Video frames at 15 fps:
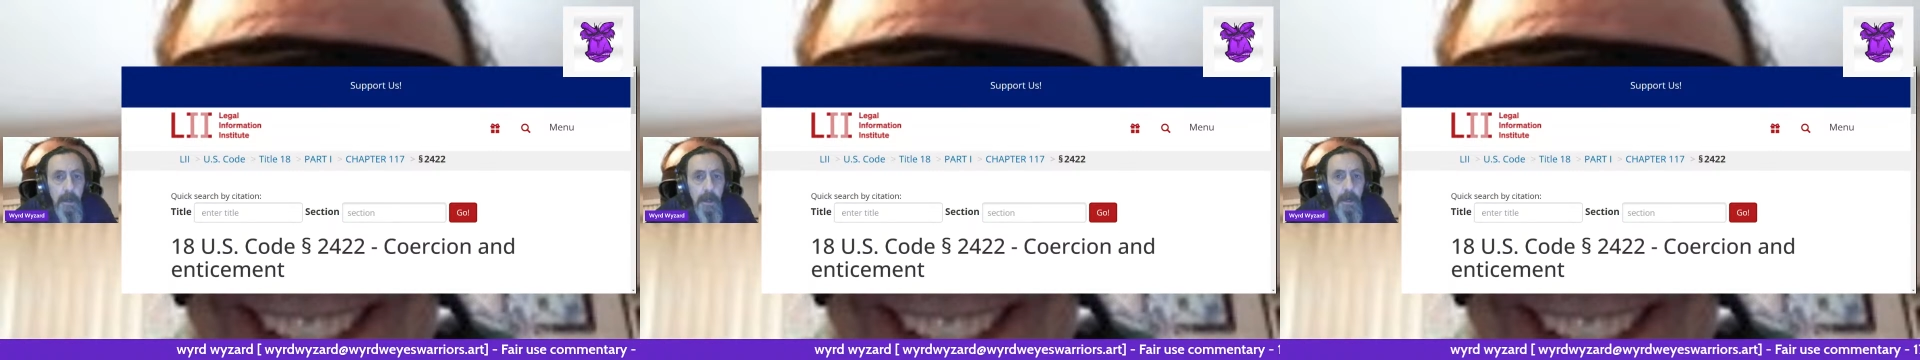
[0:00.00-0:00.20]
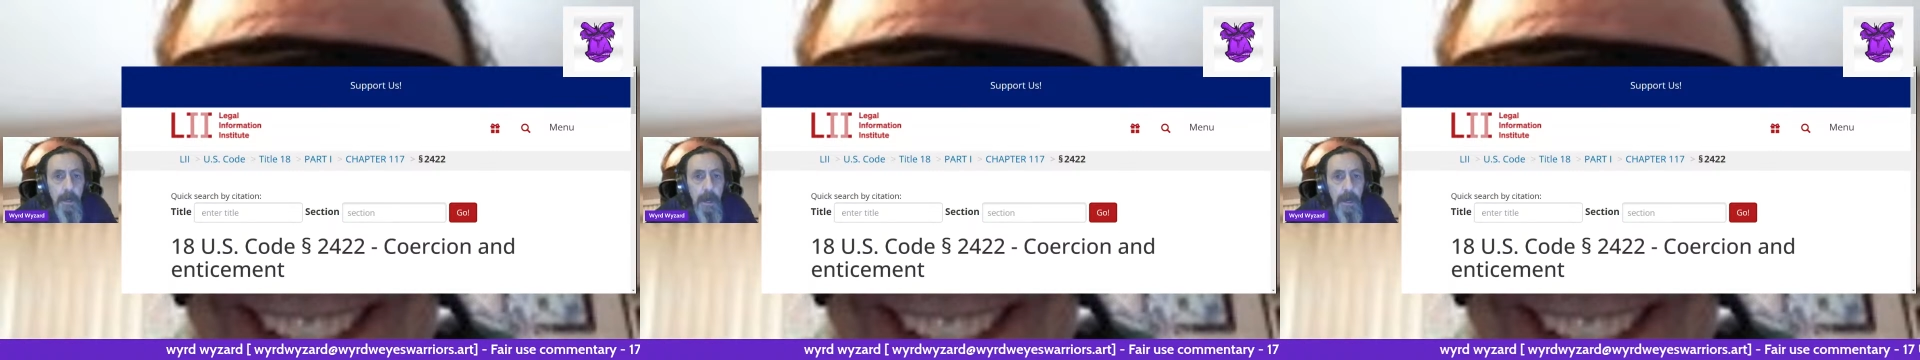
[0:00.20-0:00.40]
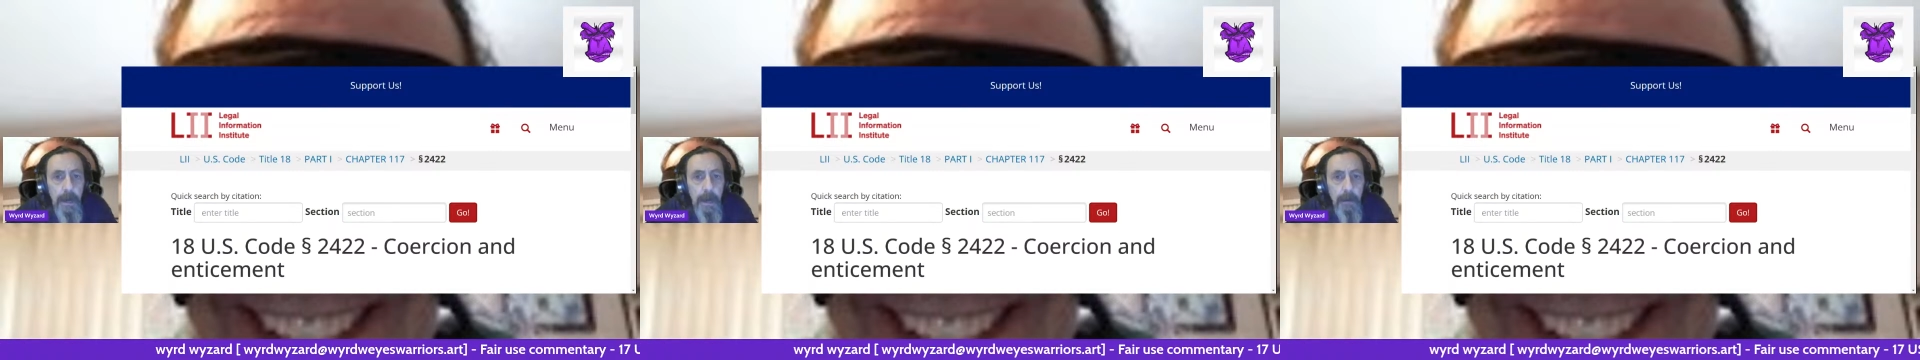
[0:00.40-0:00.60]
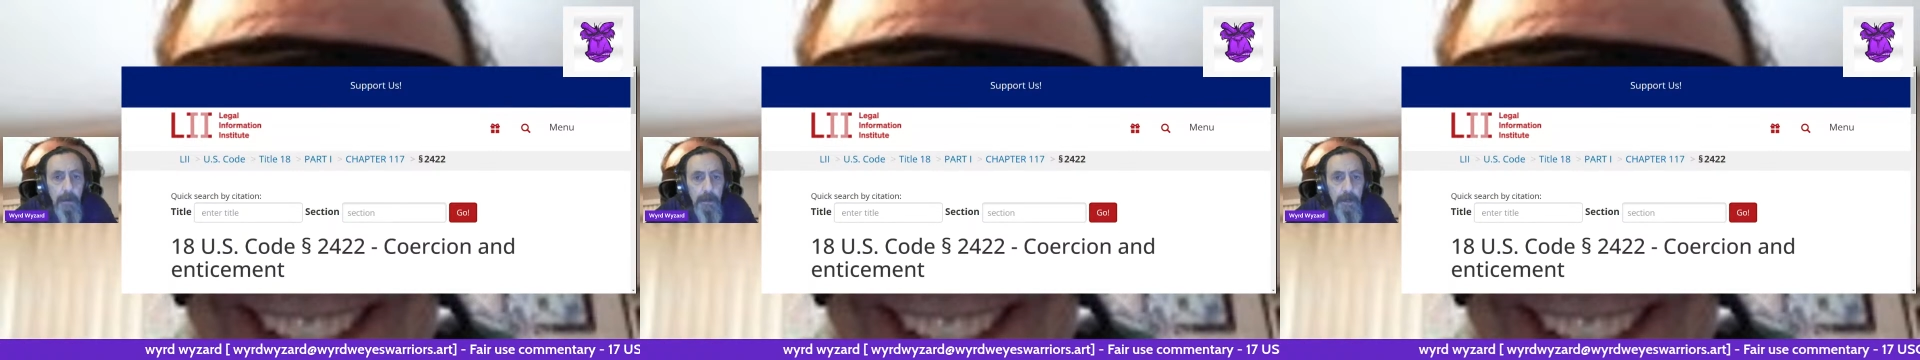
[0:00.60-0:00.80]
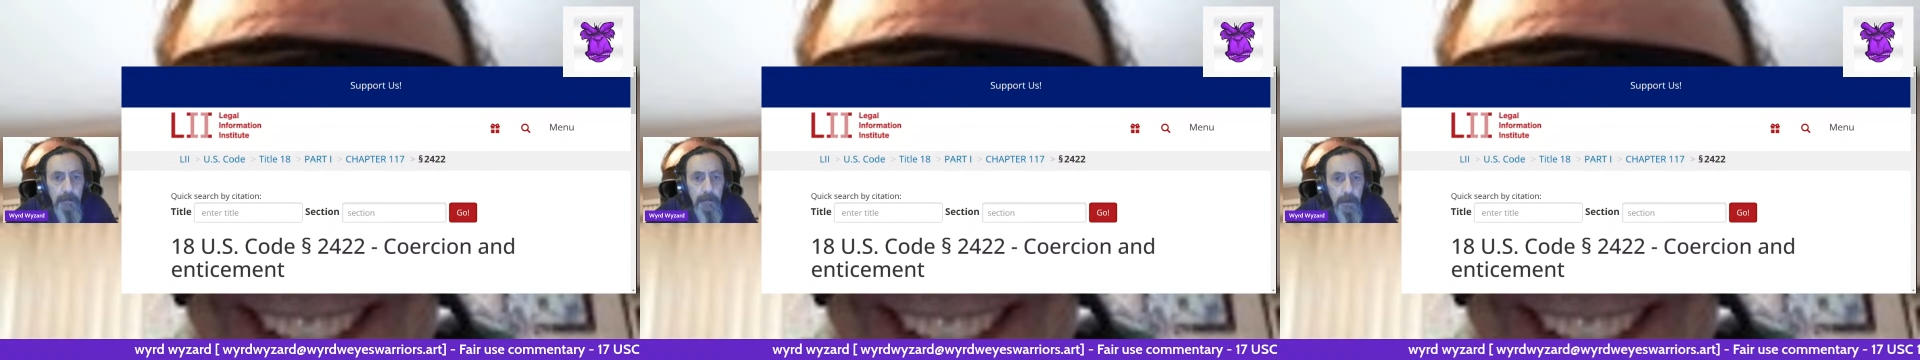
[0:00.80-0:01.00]
and not how
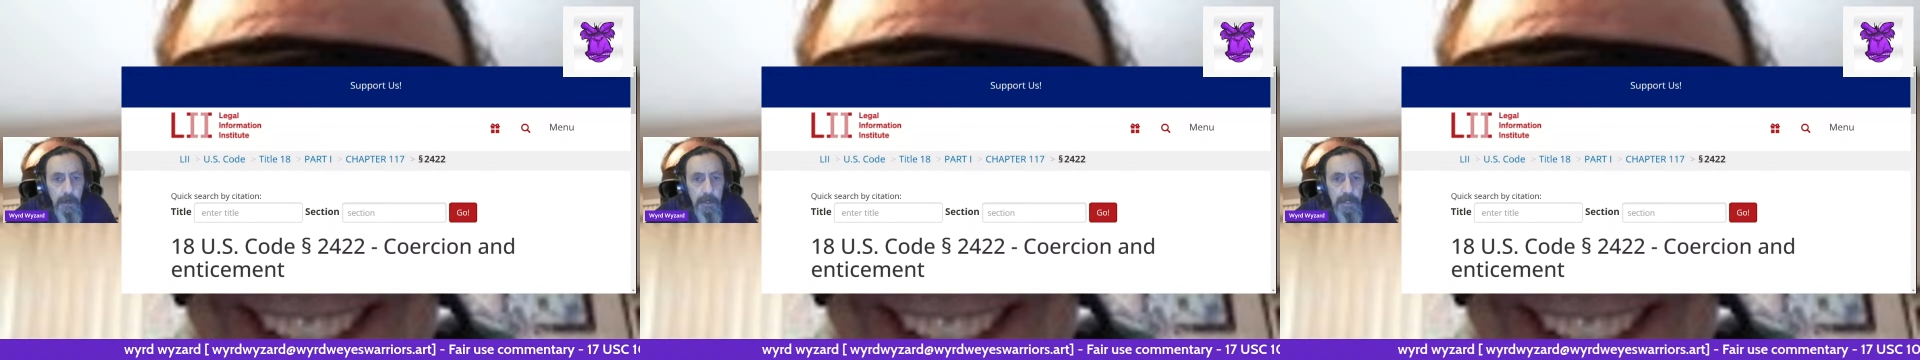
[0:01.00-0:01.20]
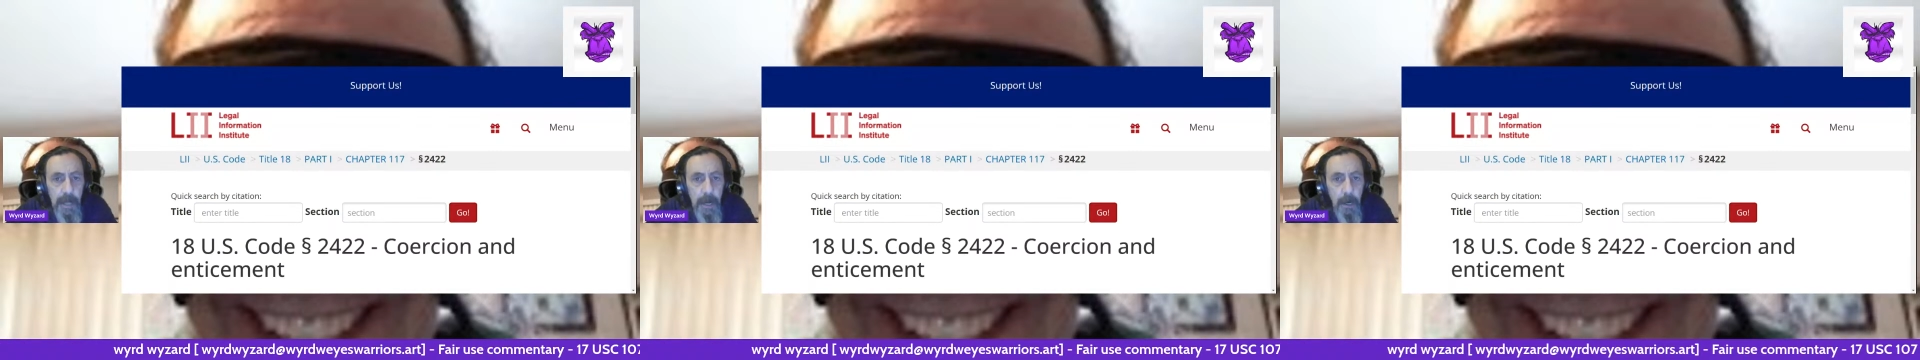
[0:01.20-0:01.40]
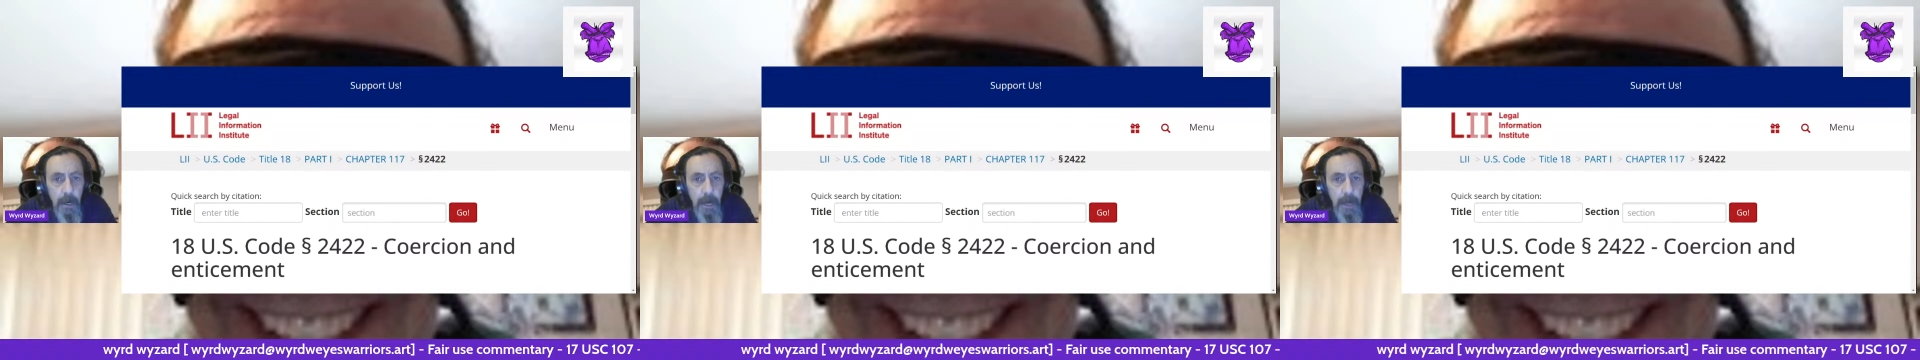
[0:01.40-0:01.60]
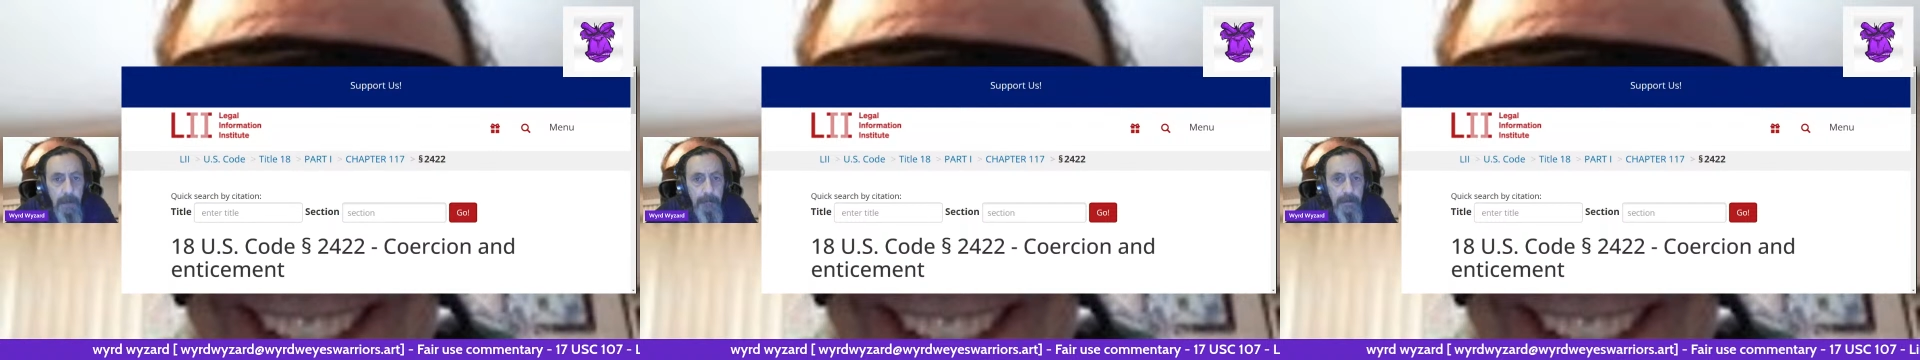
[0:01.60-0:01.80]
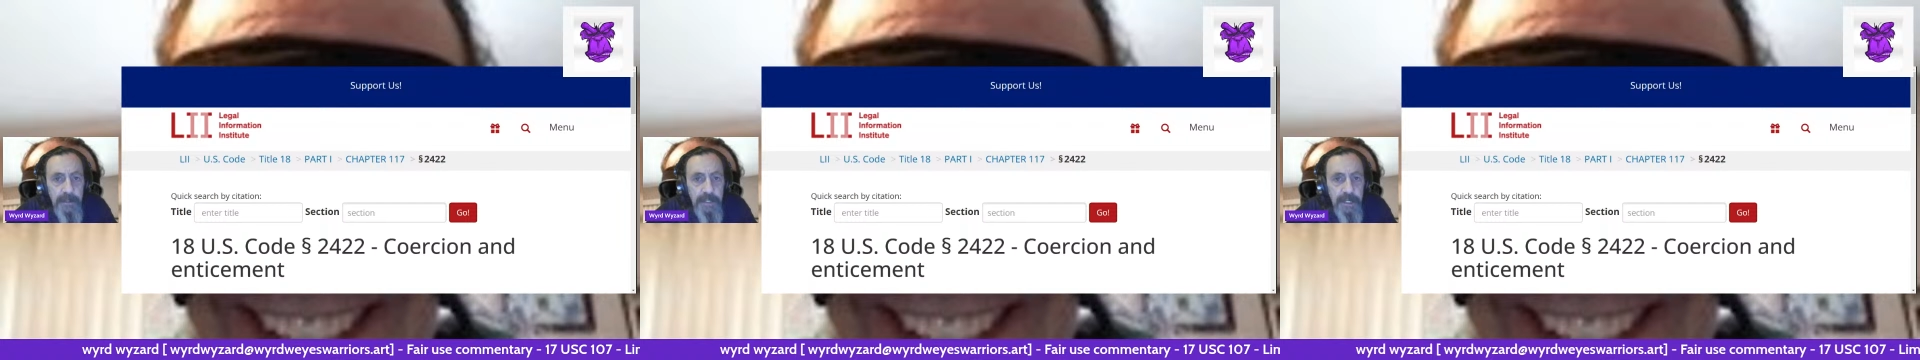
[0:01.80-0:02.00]
to live their entire
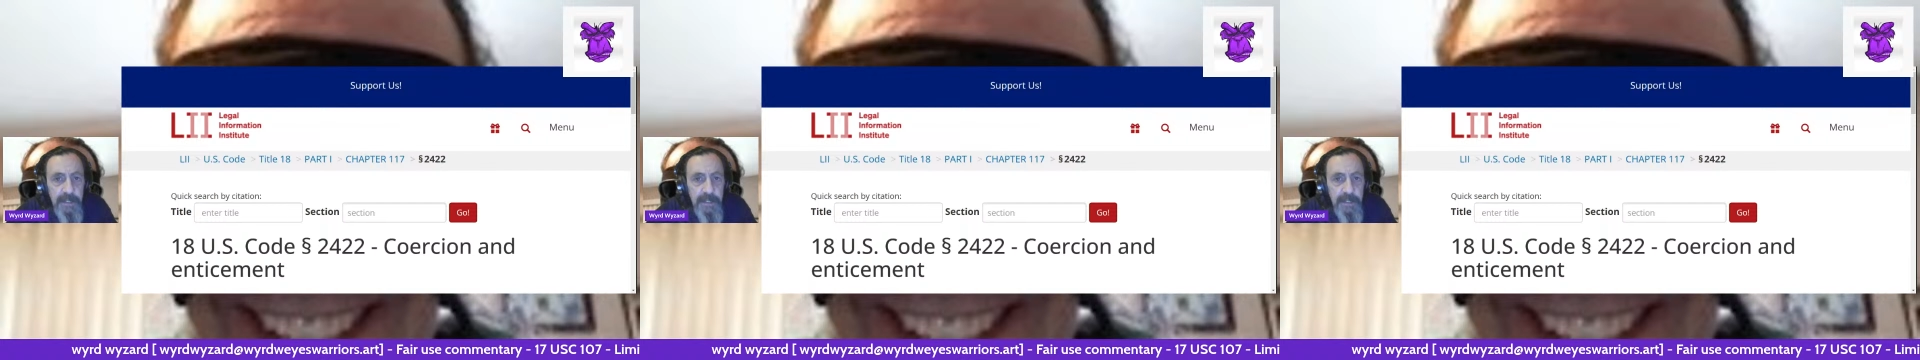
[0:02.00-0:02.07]
life as